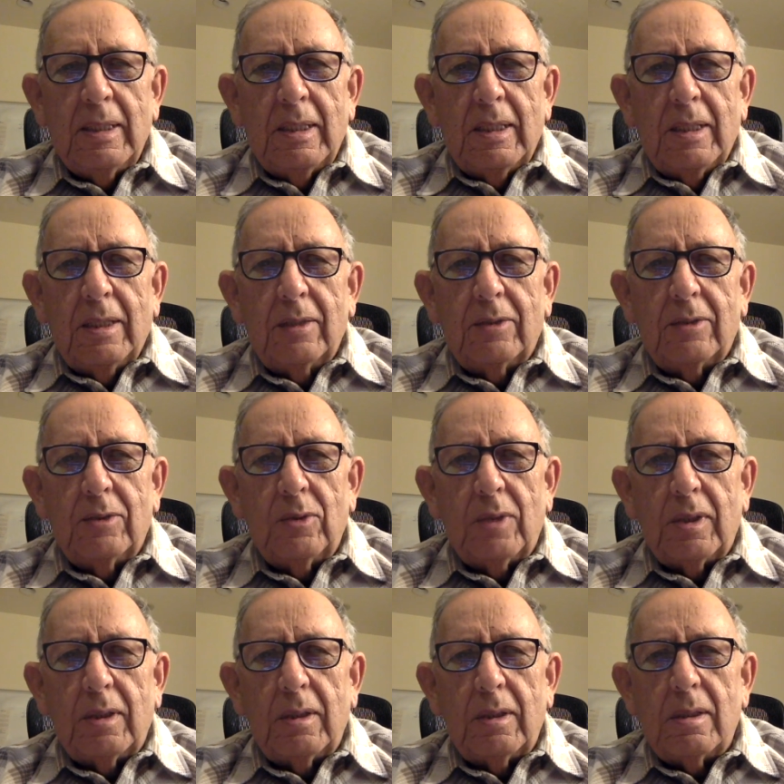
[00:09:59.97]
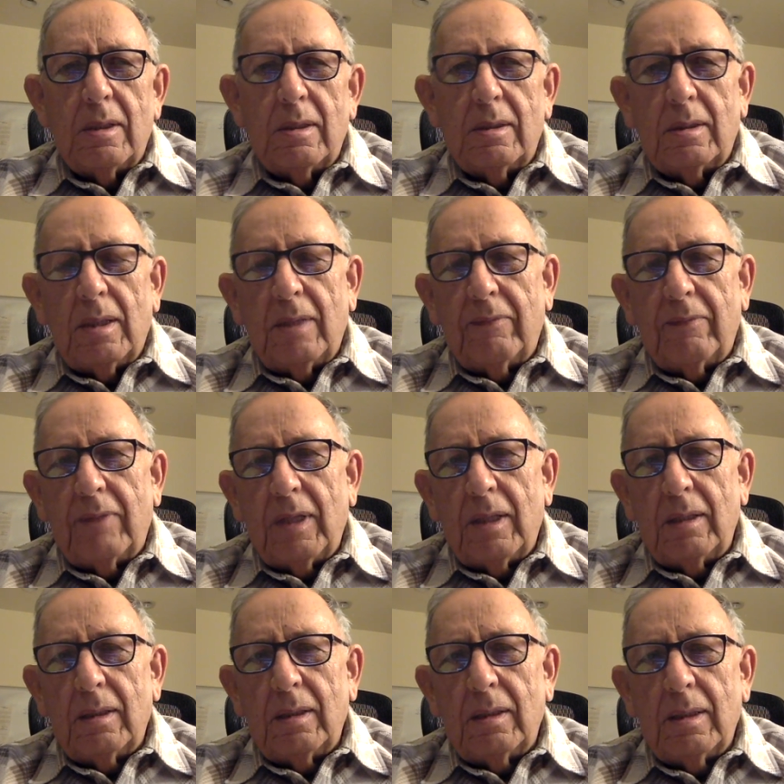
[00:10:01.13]
ensuing years, I've
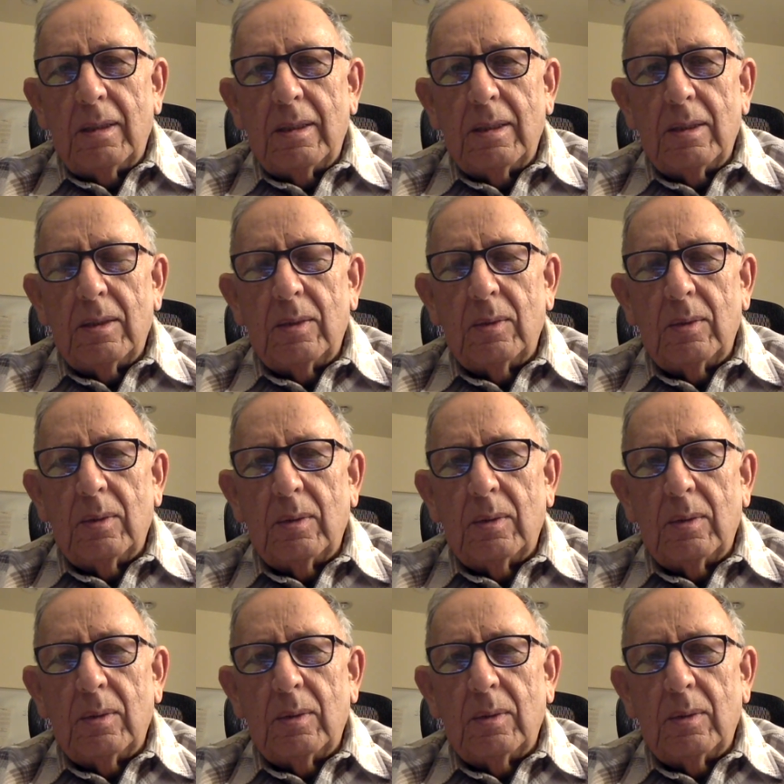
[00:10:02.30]
gotten to